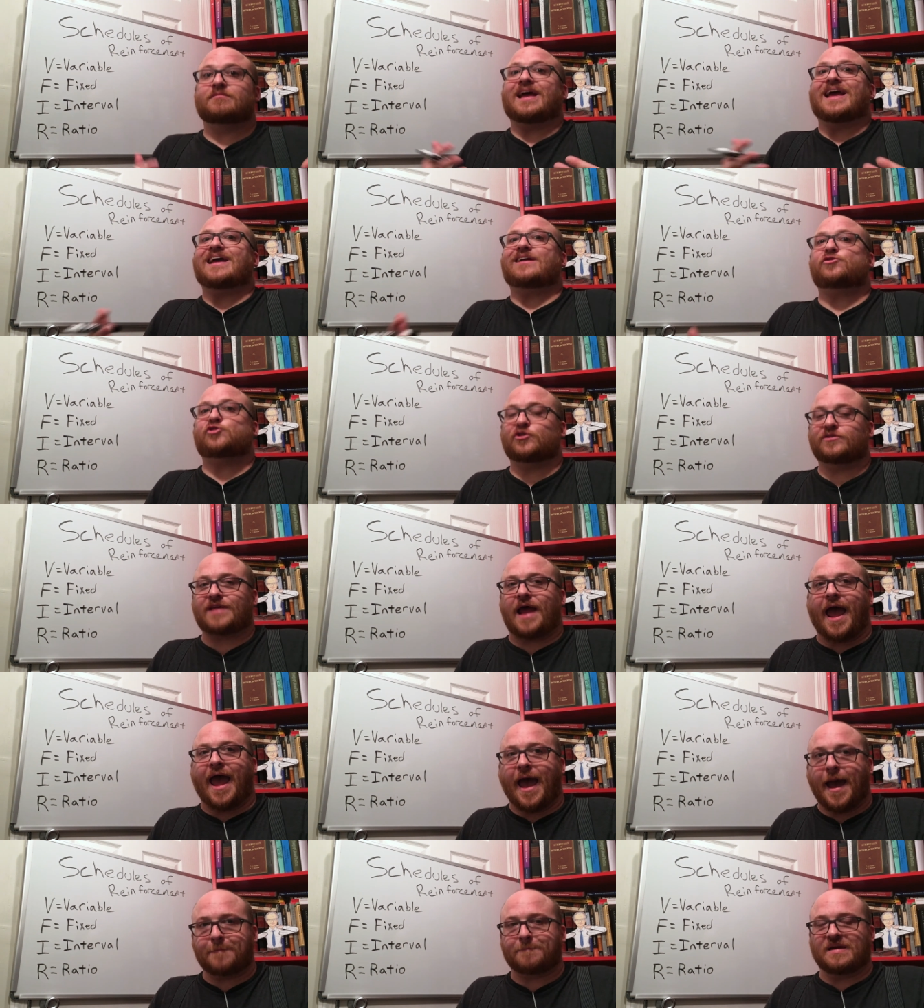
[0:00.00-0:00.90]
It just
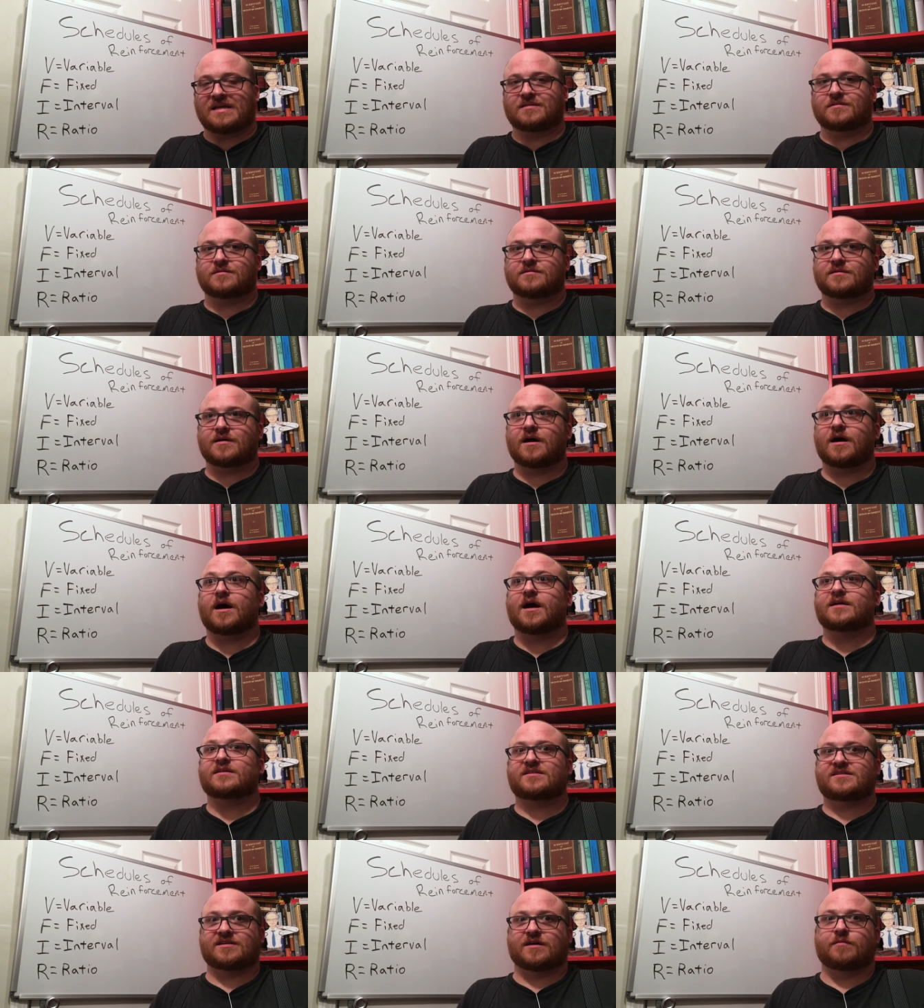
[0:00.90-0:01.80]
happens
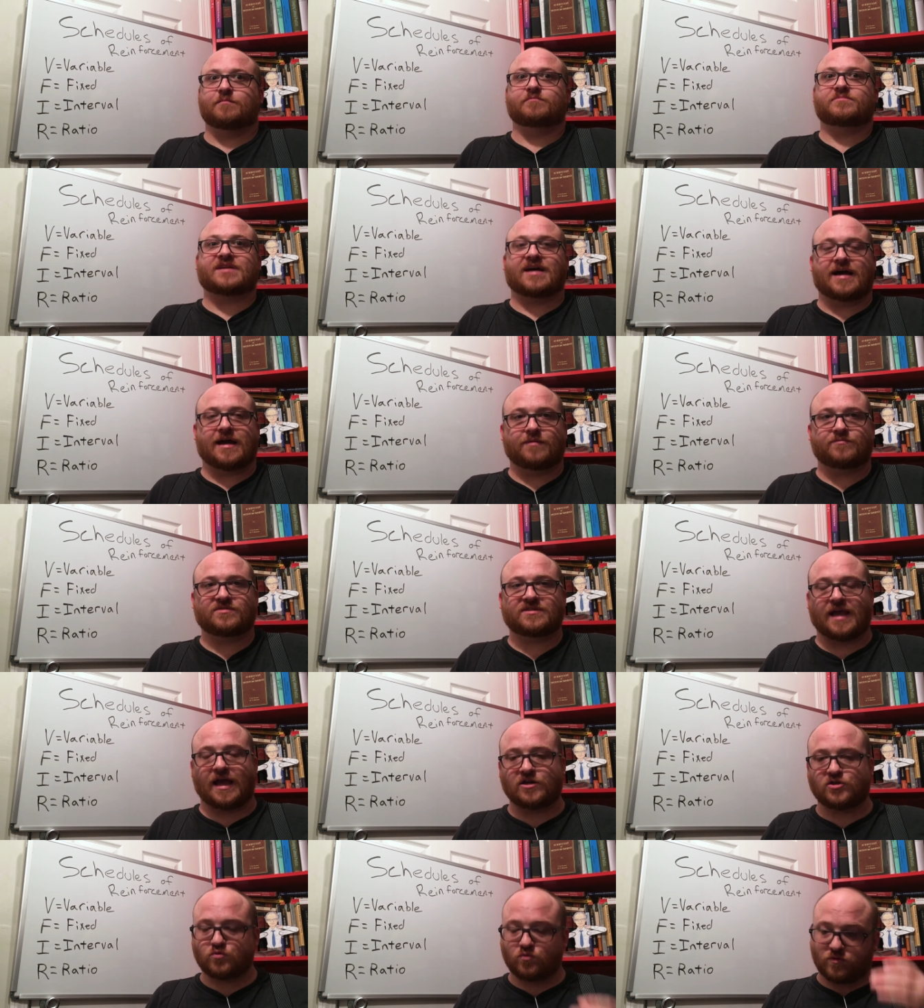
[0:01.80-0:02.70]
on some time
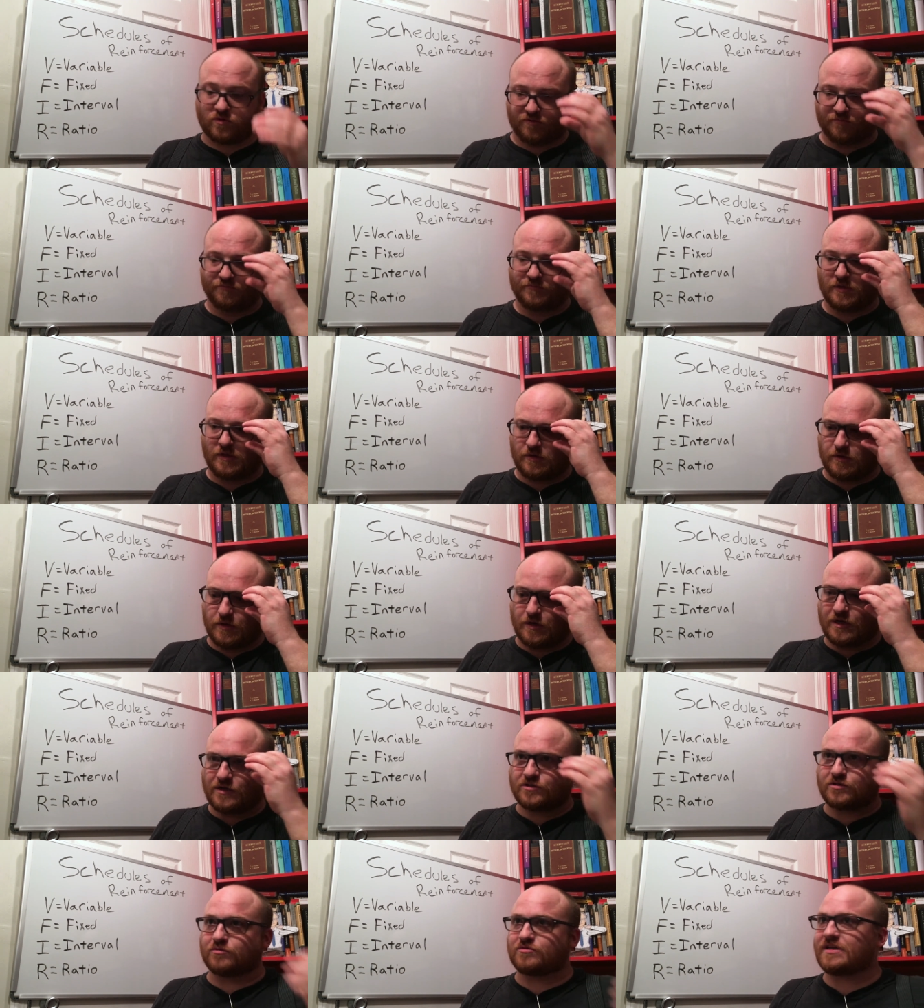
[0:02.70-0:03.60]
schedule.
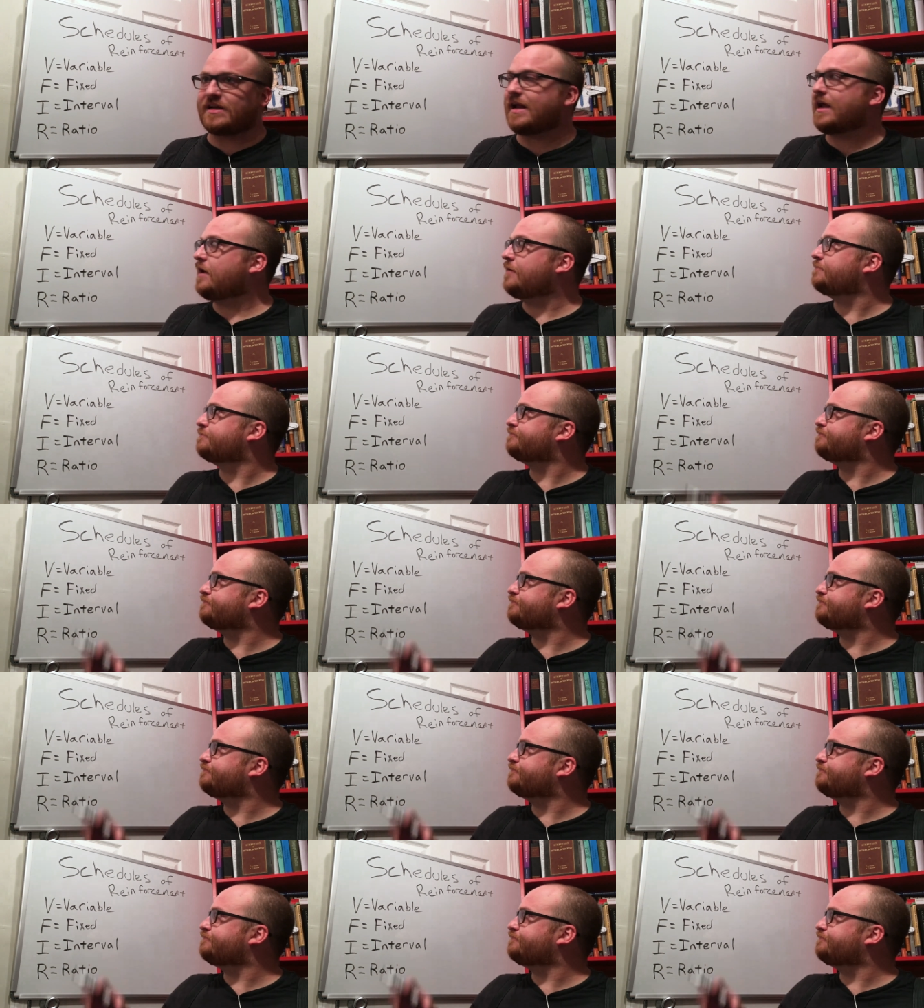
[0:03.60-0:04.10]
So today,